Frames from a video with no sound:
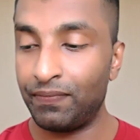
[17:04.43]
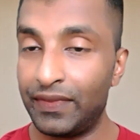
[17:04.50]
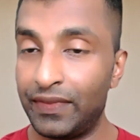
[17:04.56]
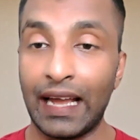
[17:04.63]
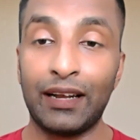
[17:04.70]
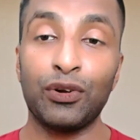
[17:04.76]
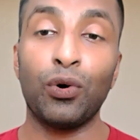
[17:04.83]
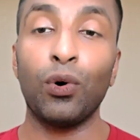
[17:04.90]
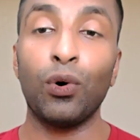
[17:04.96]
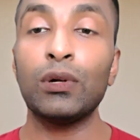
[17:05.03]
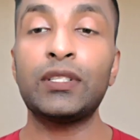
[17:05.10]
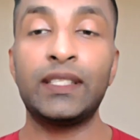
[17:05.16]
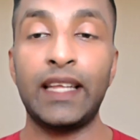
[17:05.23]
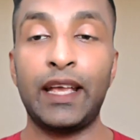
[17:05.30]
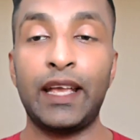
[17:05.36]
that all
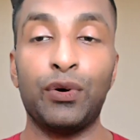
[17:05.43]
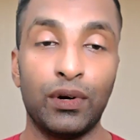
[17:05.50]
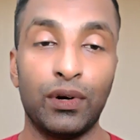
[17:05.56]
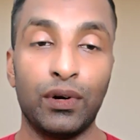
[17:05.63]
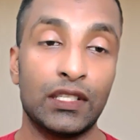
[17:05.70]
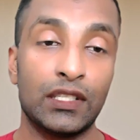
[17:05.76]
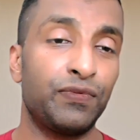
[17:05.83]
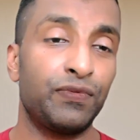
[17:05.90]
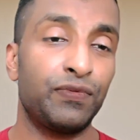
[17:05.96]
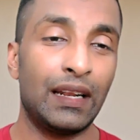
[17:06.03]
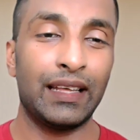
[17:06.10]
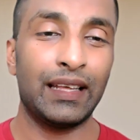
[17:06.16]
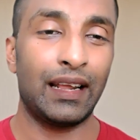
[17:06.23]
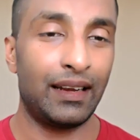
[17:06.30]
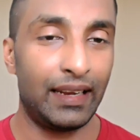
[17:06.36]
stakeholders feel
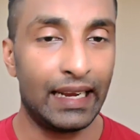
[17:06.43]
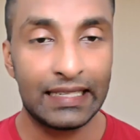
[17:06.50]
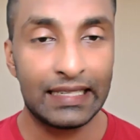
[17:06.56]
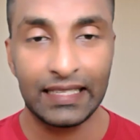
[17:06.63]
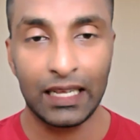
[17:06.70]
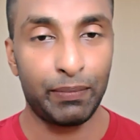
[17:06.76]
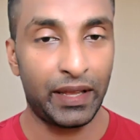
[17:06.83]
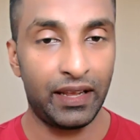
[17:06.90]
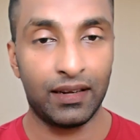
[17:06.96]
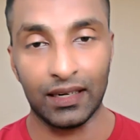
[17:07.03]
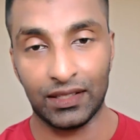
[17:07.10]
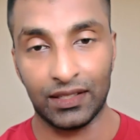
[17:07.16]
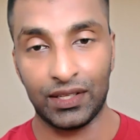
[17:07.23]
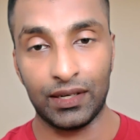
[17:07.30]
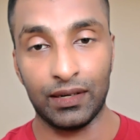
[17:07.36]
their needs are being
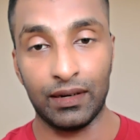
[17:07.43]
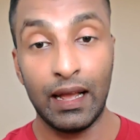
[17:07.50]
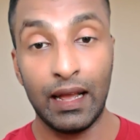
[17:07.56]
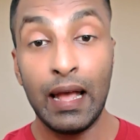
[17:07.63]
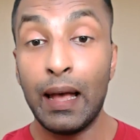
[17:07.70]
considered,